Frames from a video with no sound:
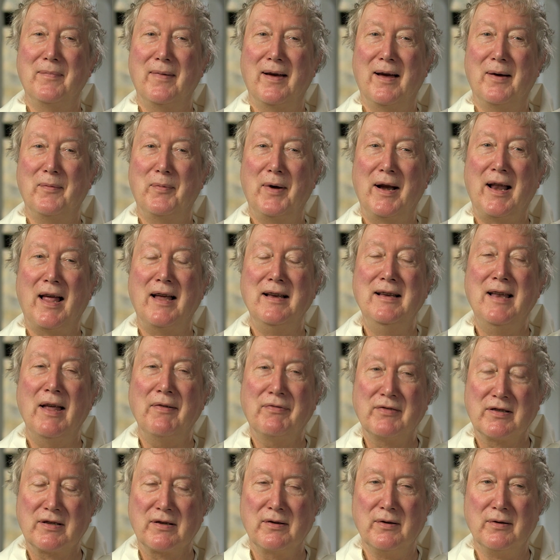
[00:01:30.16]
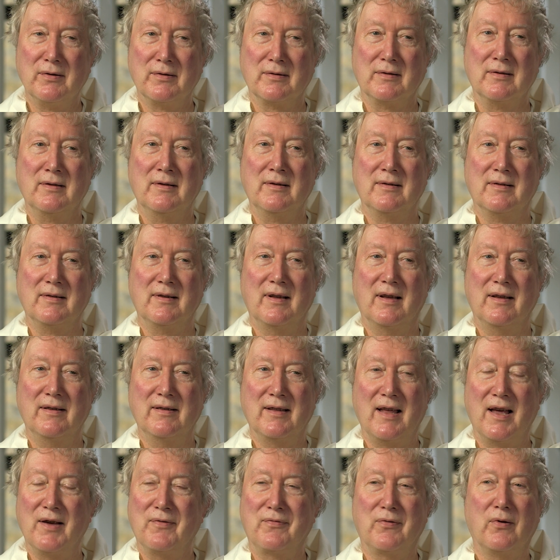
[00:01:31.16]
And when I left school,
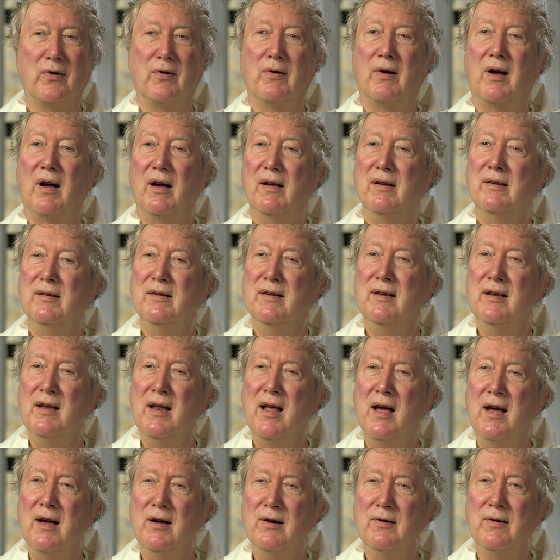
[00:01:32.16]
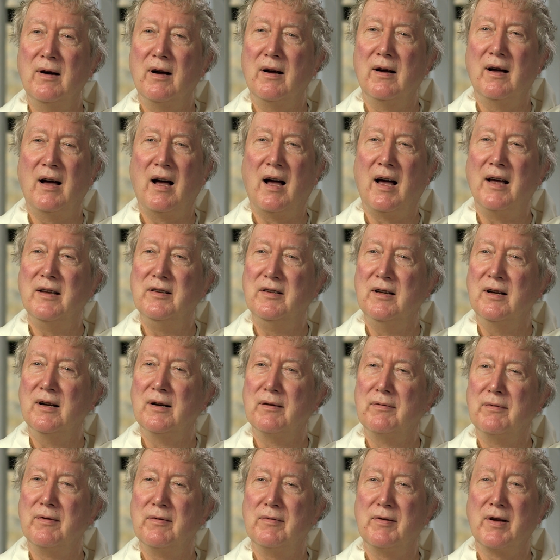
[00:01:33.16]
therefore, no idea
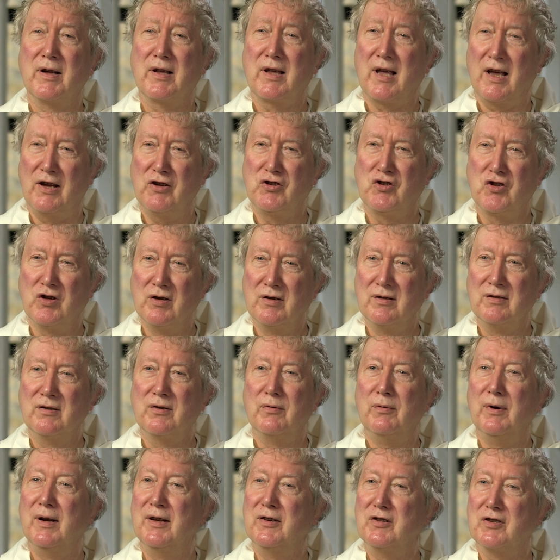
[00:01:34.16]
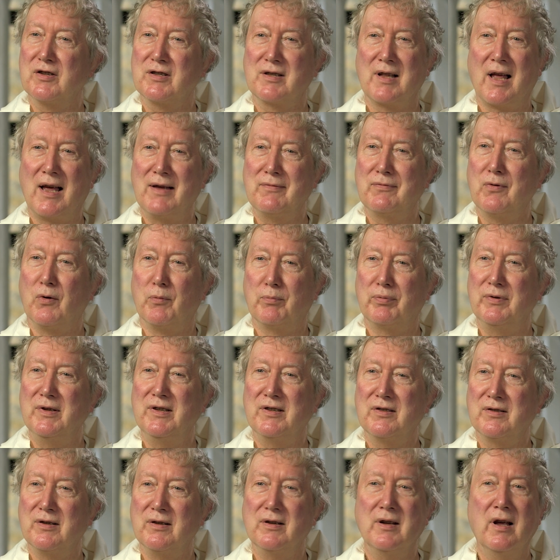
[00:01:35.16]
of a vocation to religious life or
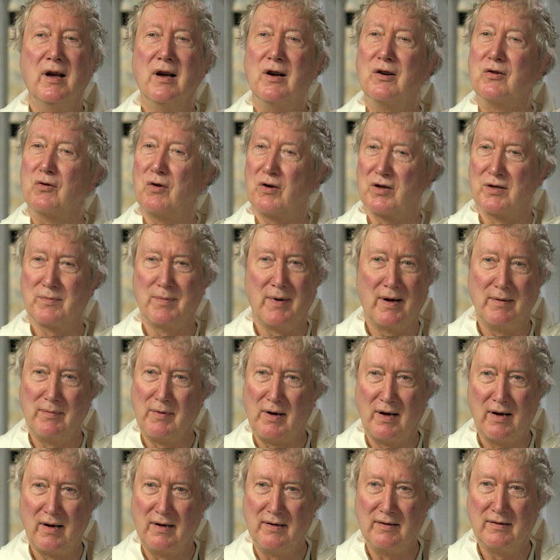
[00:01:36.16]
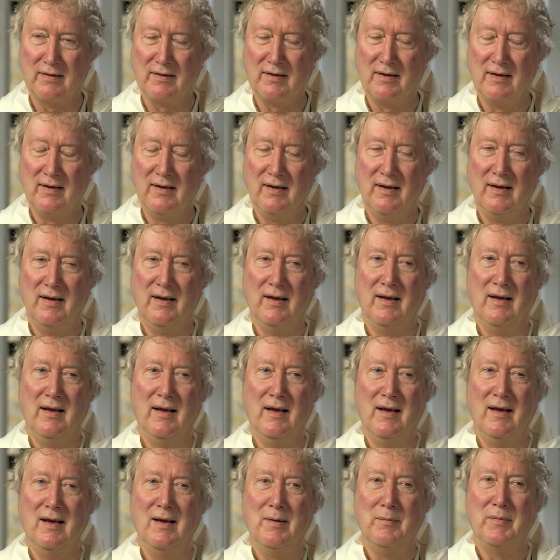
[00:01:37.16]
priesthood crossed my mind.
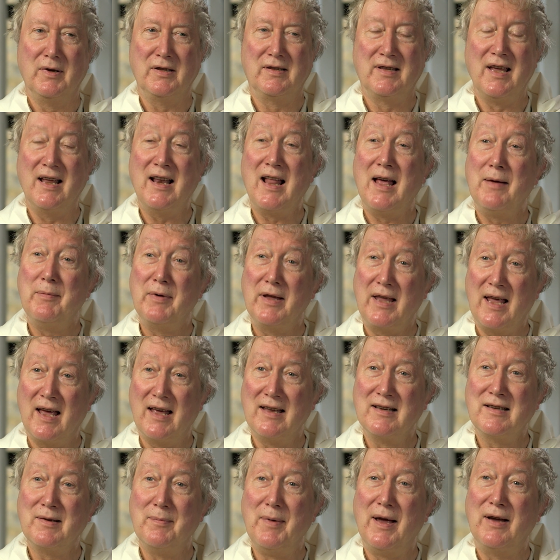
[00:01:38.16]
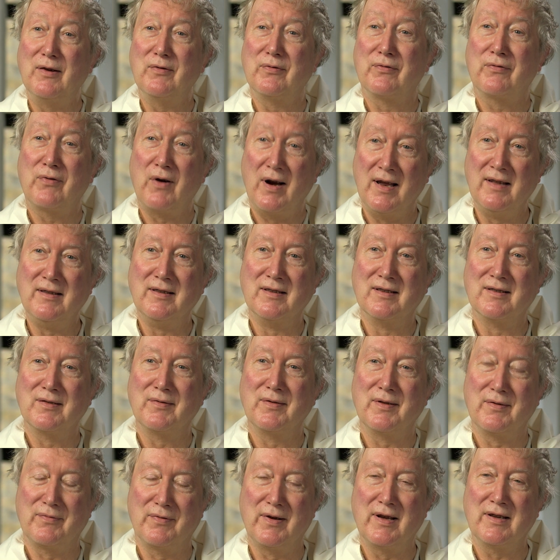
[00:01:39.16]
But then I began to make friends
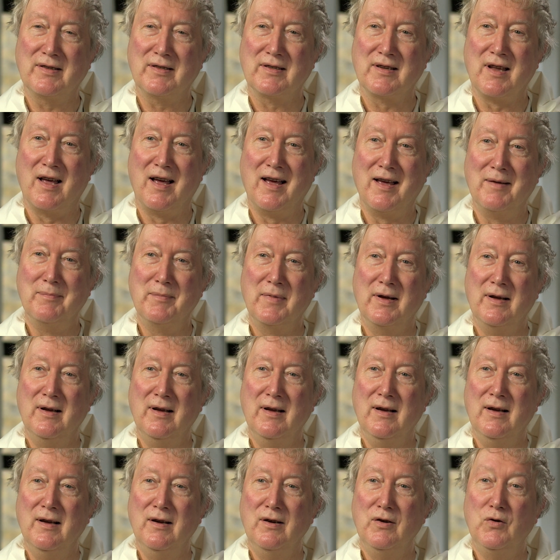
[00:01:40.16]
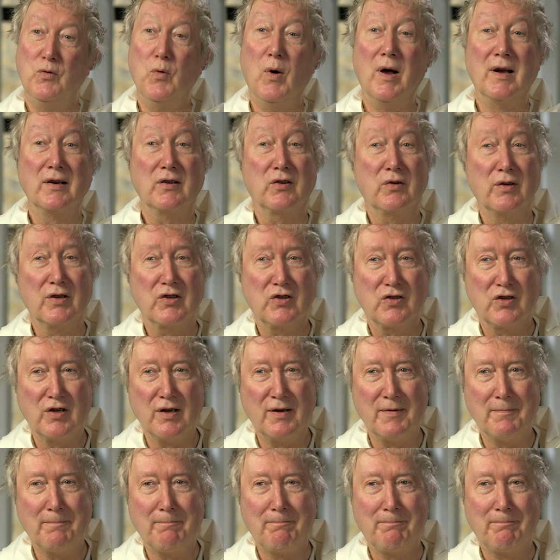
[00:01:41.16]
for the first time who weren't Christian.